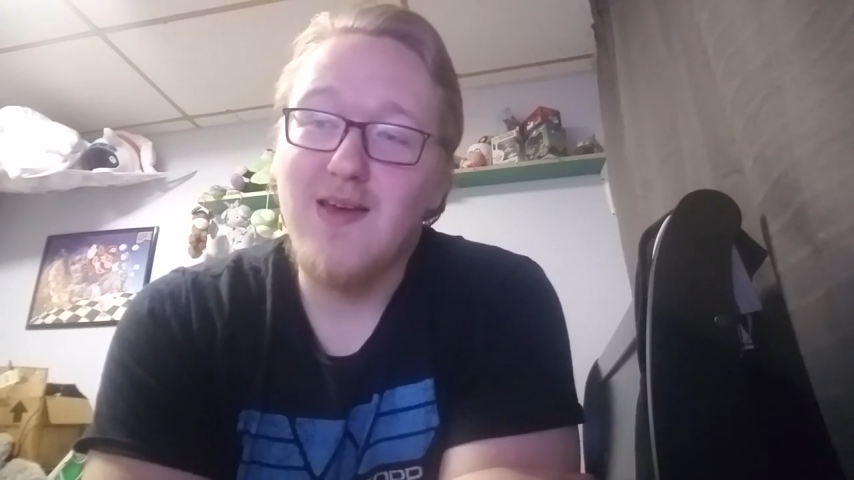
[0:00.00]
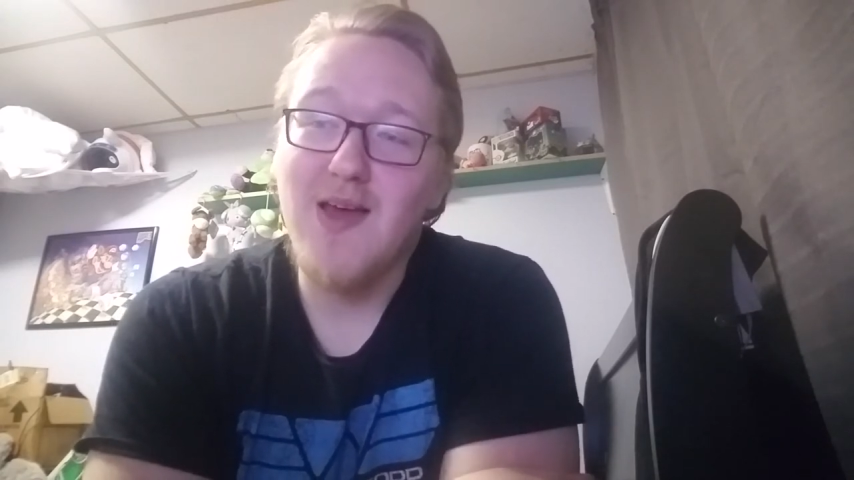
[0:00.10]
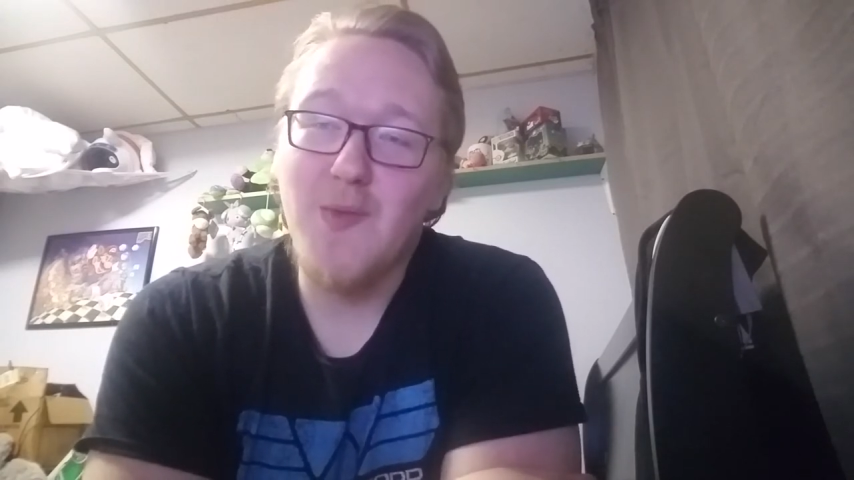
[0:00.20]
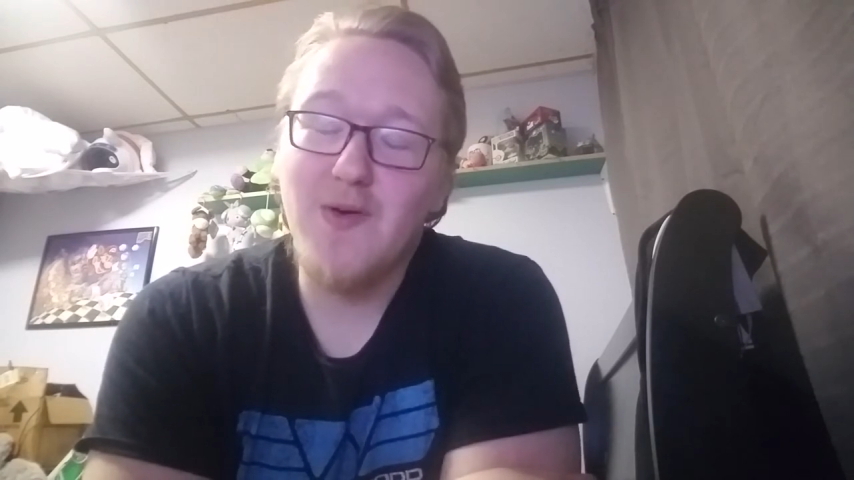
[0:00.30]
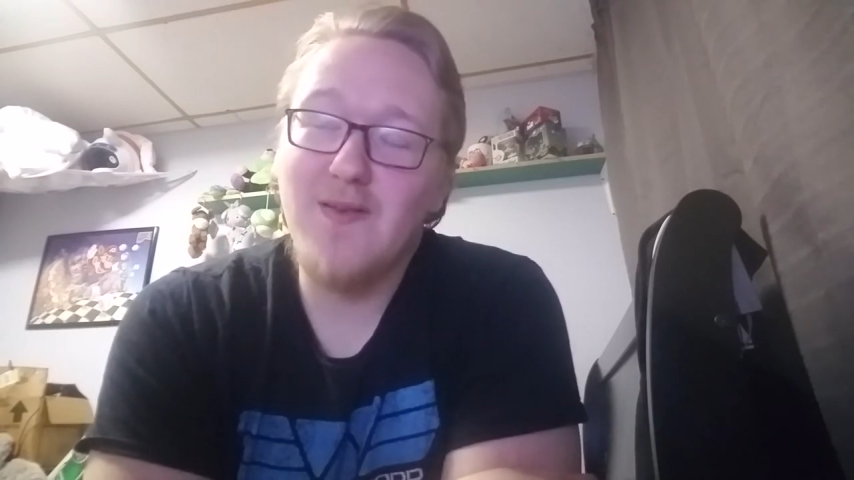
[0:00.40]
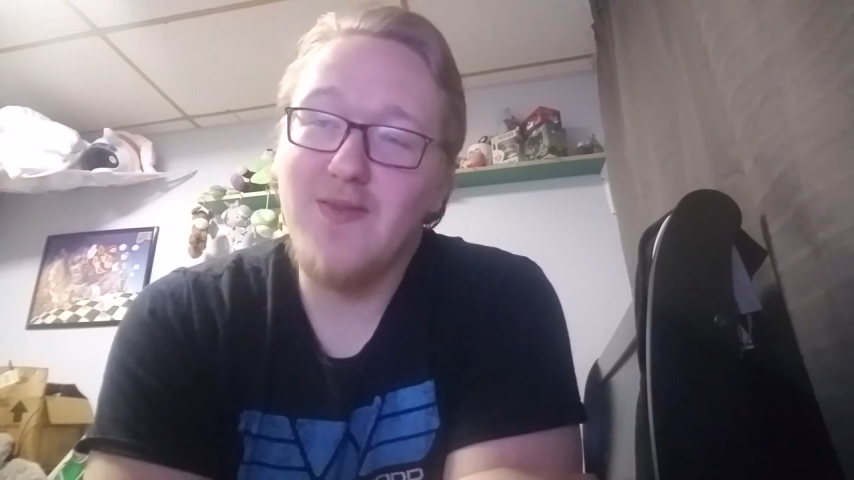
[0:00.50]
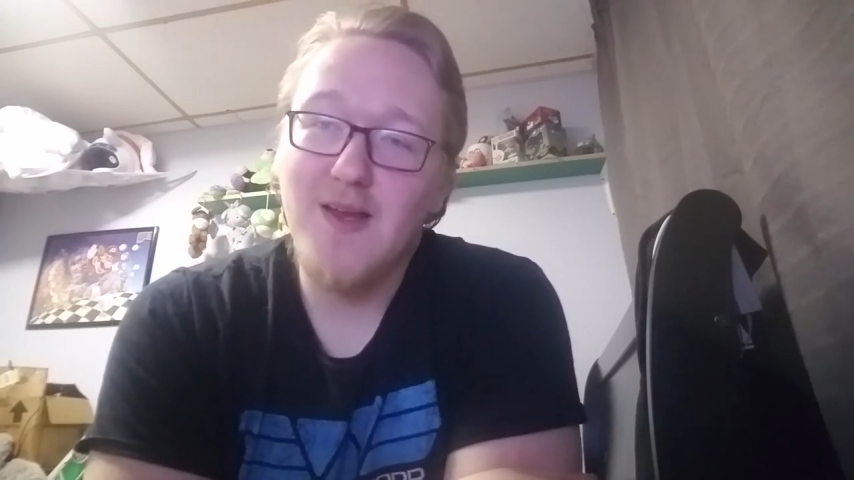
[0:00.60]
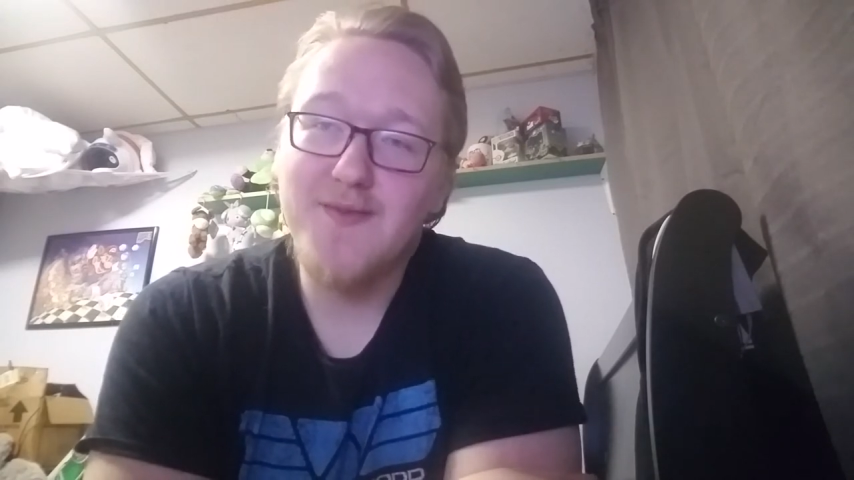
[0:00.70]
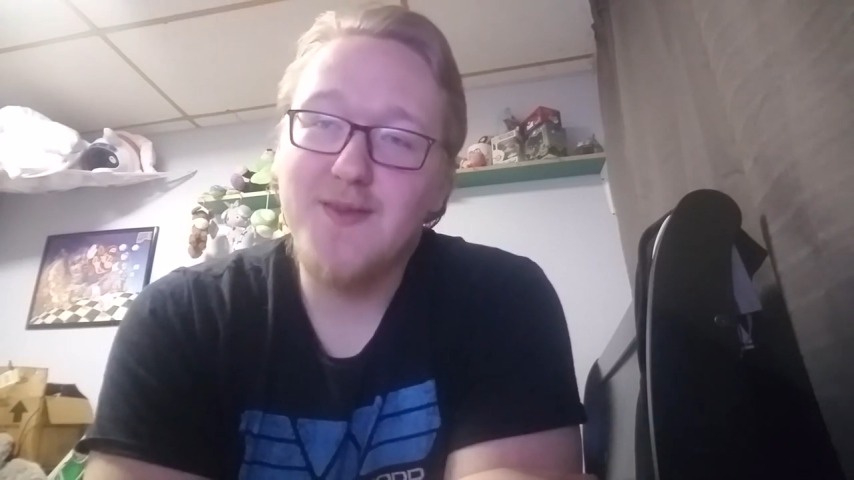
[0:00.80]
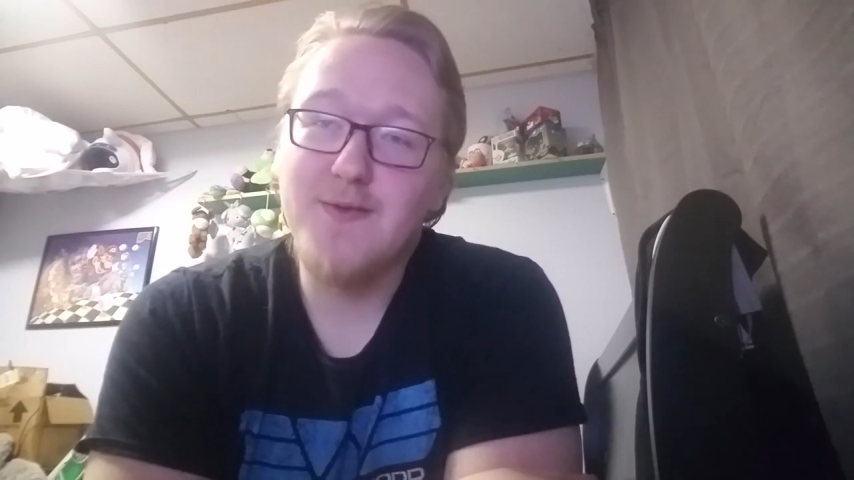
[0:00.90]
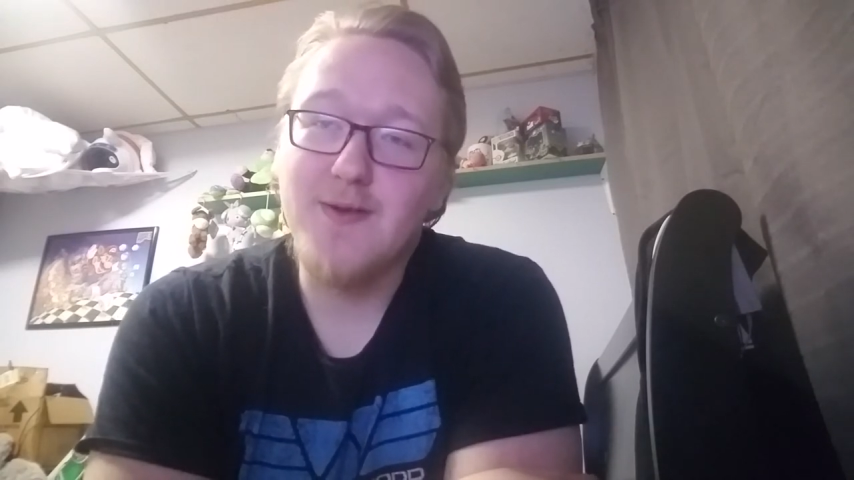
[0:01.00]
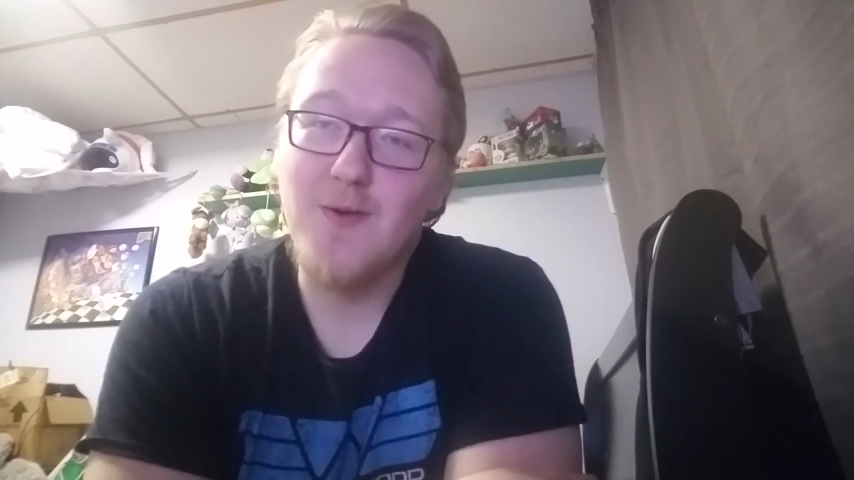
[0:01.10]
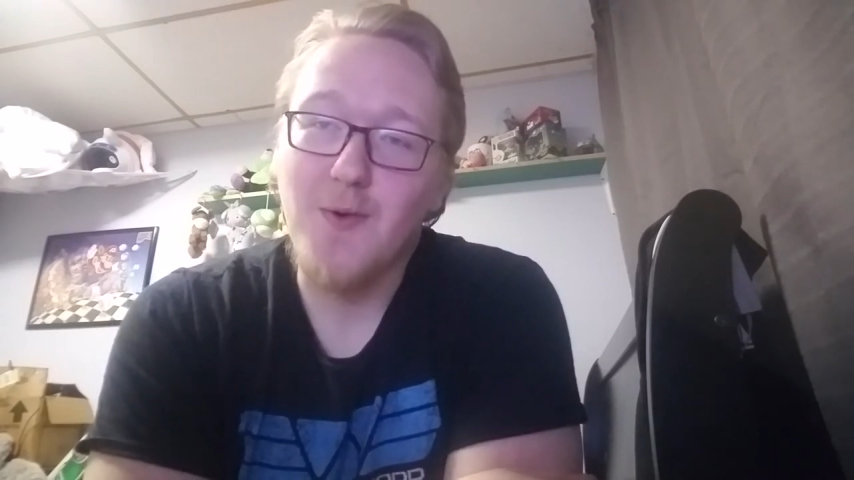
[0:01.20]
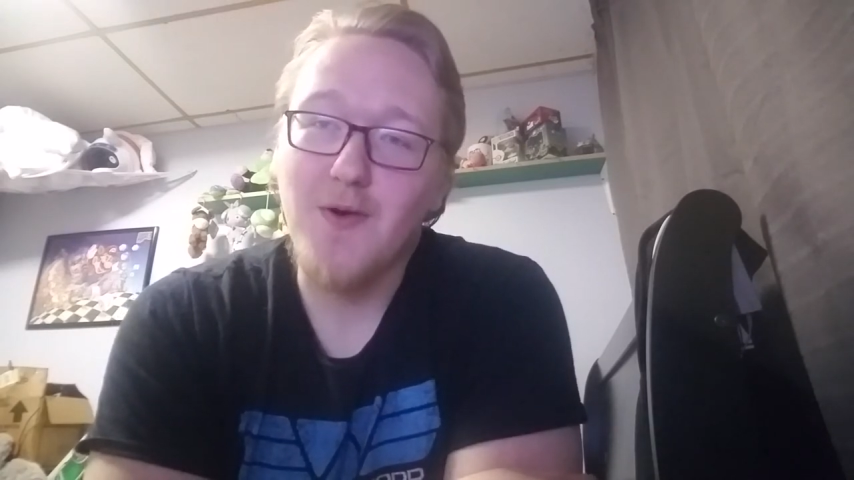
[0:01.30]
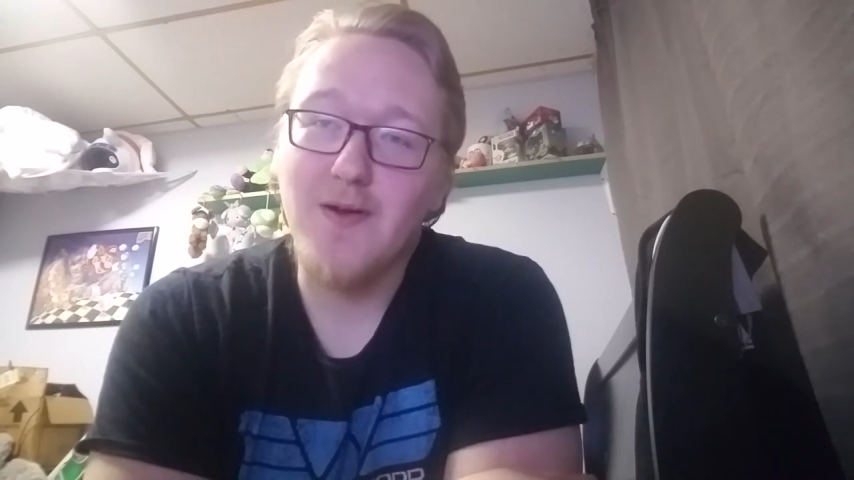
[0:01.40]
I would have loved to
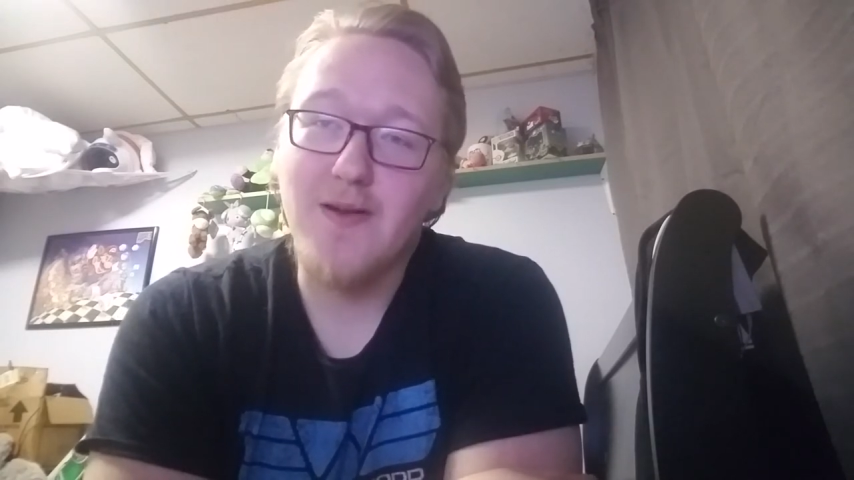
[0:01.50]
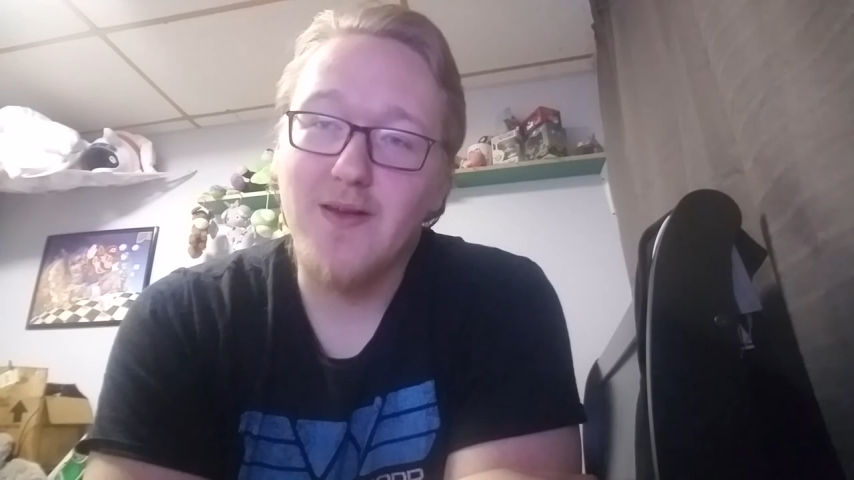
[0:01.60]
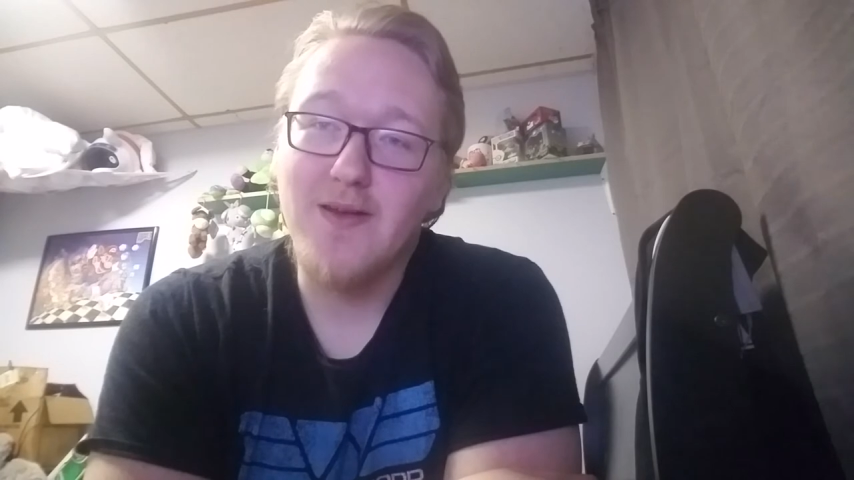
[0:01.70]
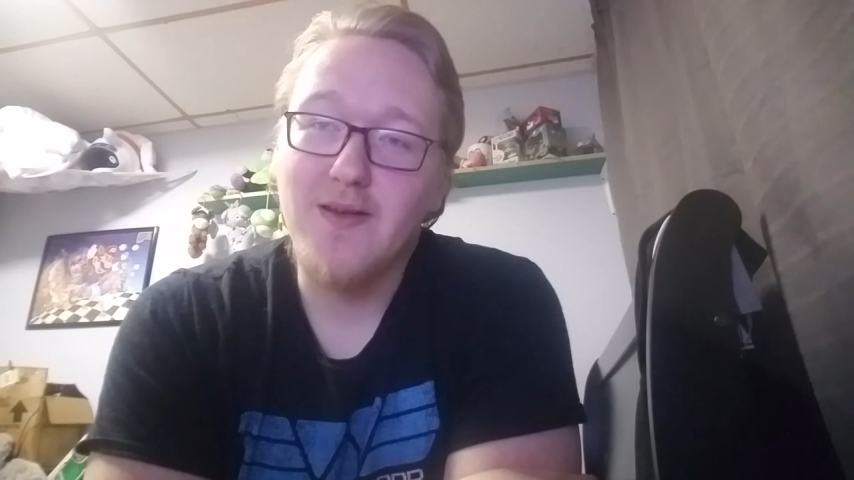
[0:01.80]
record